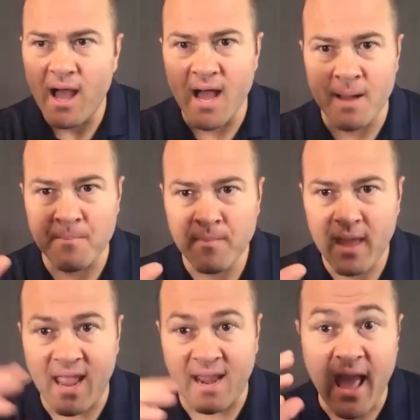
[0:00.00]
um,
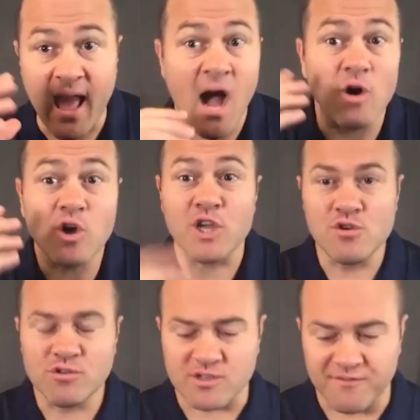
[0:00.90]
and how can
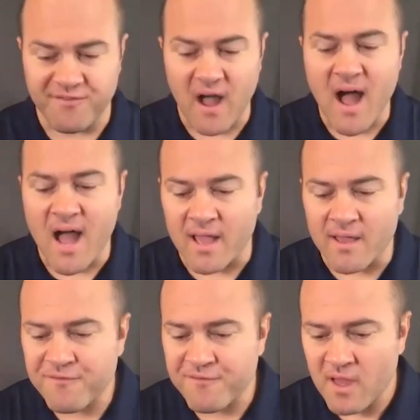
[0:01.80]
you
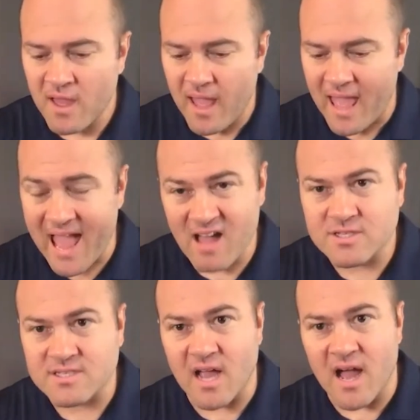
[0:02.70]
survive
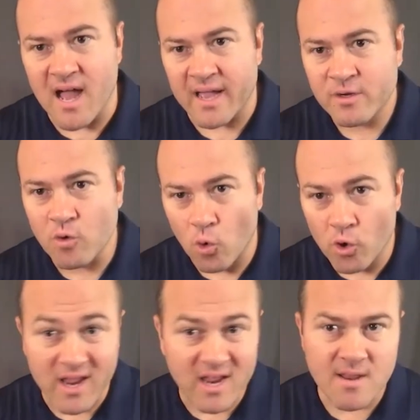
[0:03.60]
outside
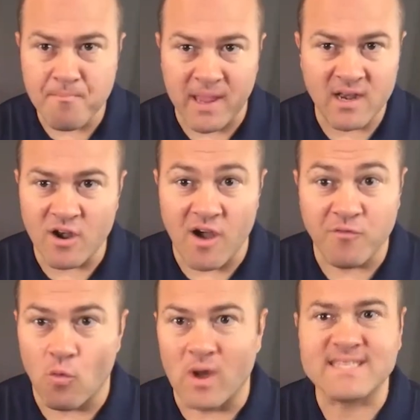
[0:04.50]
or independent of
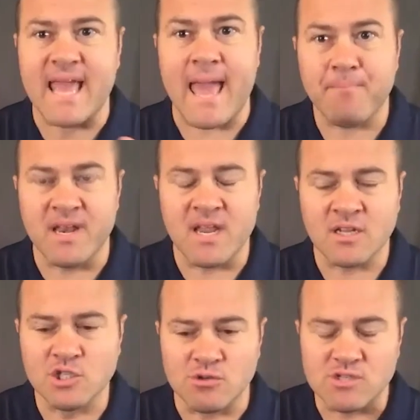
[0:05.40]
what's
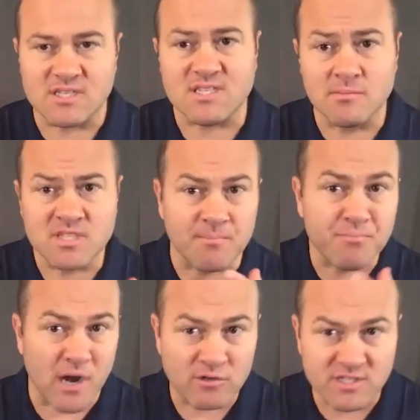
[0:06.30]
happening to systems and
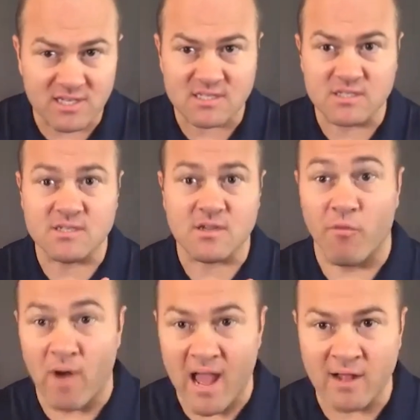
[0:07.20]
processes
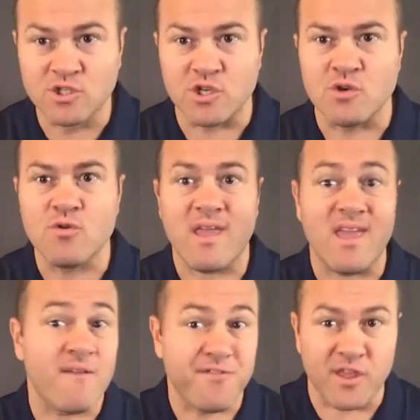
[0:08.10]
around you
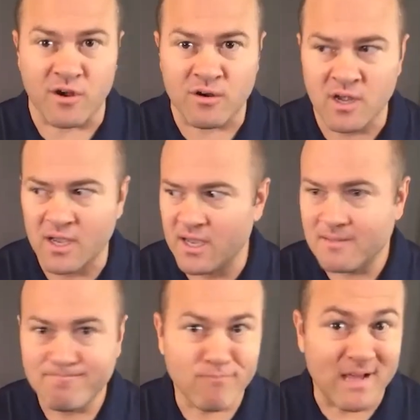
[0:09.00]
if they're
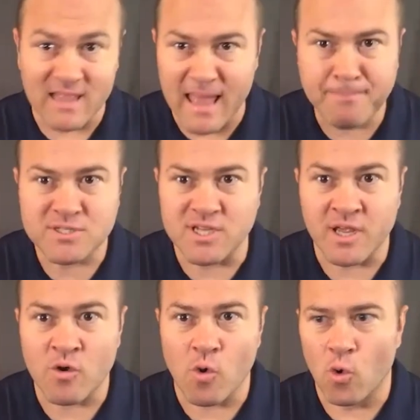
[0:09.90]

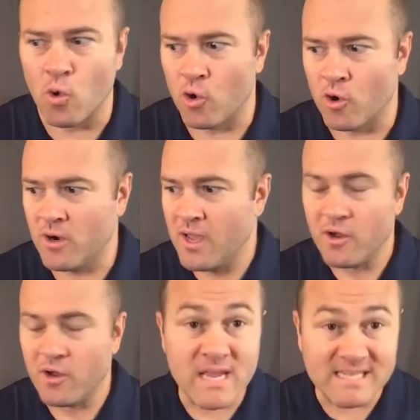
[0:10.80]
collapsing or
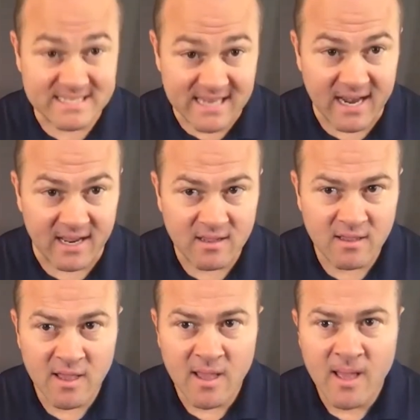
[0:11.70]
resetting?
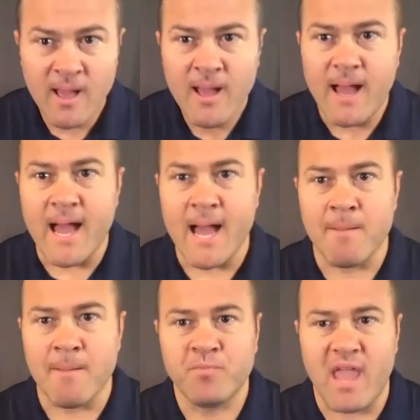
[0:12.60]

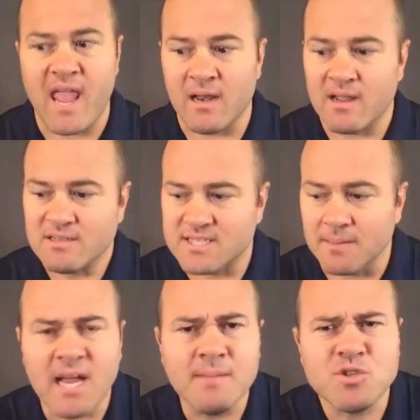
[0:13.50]
Um, and
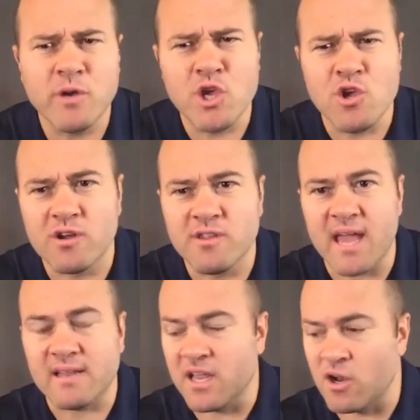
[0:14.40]
sometimes when you hear
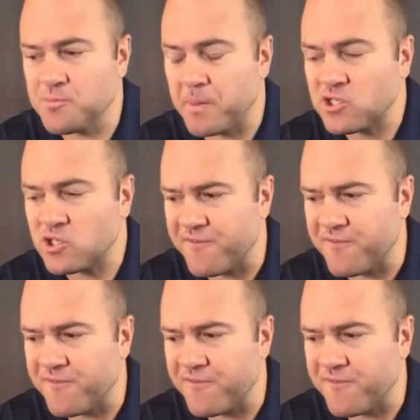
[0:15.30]
that, you know, especially